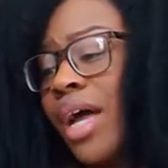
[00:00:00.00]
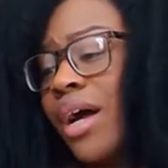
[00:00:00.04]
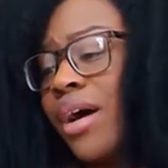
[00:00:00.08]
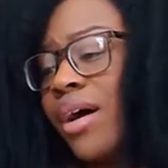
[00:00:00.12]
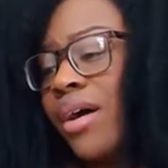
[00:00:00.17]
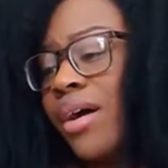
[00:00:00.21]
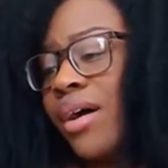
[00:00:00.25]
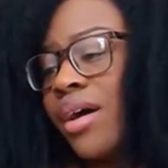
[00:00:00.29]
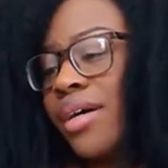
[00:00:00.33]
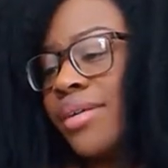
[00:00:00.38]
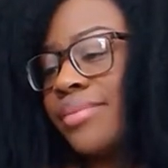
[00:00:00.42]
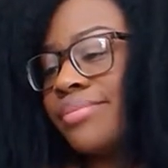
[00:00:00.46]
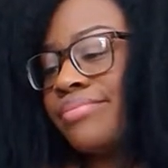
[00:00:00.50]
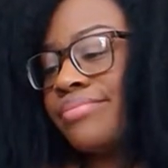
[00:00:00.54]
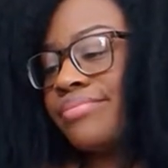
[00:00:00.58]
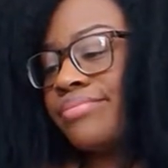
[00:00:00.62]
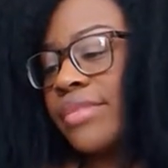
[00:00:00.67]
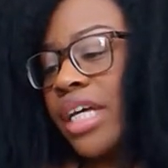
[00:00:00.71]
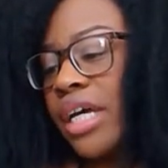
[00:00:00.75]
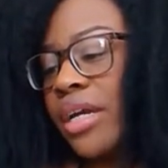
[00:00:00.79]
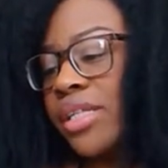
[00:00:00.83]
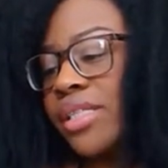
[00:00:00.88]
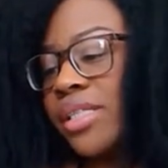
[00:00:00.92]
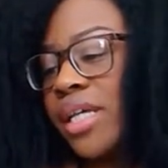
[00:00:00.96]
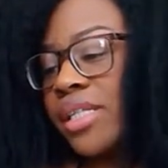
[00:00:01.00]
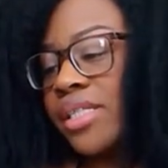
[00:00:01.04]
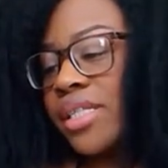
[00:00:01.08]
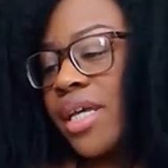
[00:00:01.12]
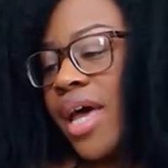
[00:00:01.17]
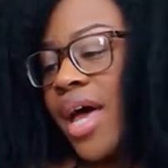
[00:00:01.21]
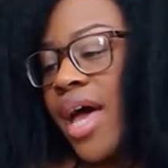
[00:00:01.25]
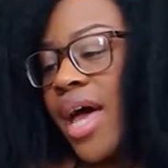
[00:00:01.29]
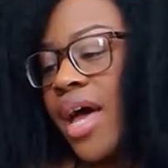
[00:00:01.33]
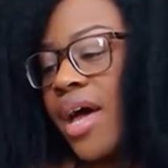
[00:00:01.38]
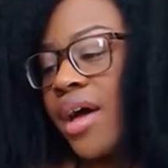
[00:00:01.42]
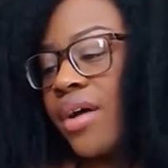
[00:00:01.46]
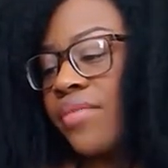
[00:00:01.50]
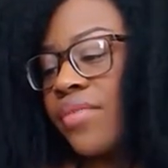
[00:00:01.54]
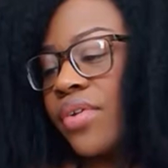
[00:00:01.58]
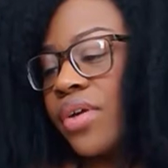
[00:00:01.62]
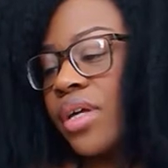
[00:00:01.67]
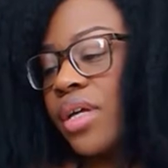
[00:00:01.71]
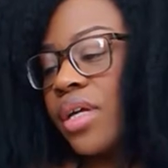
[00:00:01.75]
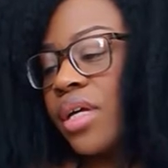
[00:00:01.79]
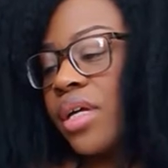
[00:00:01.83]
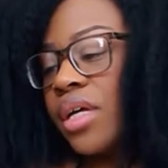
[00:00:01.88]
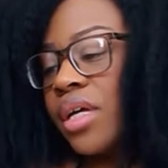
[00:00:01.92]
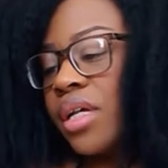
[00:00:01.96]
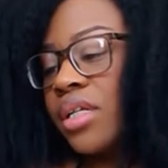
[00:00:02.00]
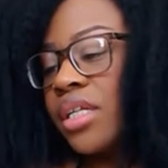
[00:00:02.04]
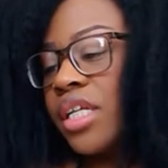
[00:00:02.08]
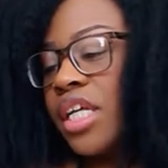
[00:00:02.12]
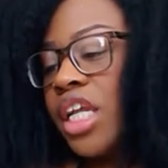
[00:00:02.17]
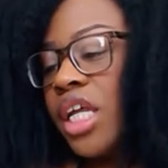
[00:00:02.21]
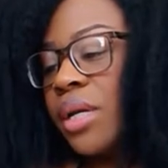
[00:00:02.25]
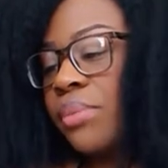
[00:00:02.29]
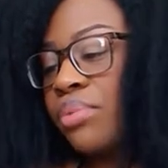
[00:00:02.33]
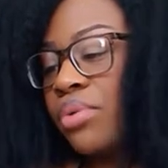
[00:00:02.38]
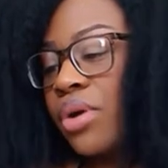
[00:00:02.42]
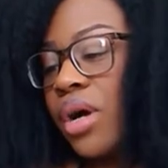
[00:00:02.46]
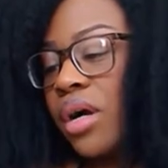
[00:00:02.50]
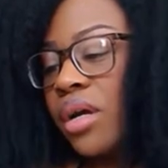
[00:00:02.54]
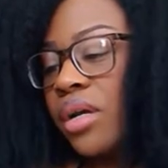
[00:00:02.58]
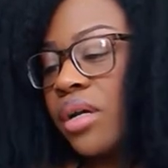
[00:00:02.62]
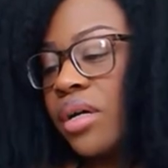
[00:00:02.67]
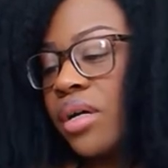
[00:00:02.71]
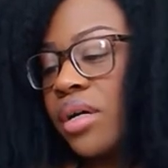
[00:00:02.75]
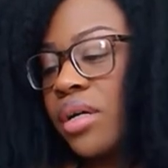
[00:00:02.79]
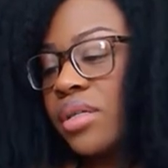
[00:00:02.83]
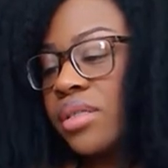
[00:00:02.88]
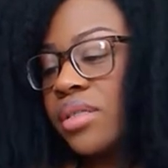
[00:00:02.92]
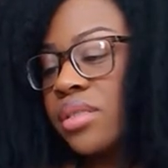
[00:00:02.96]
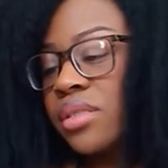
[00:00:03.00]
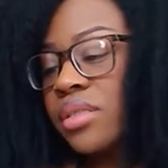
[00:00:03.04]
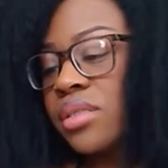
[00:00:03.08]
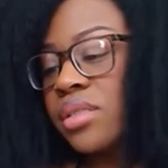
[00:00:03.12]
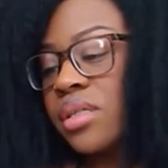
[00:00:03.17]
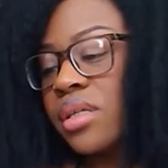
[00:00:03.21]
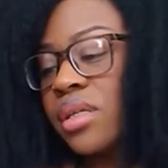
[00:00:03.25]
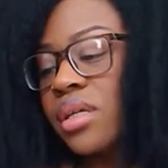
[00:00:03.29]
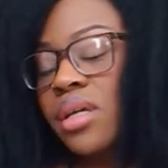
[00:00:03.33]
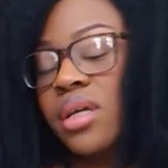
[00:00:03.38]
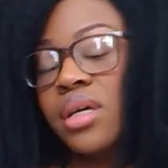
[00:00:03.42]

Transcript: I just like to have cleaning products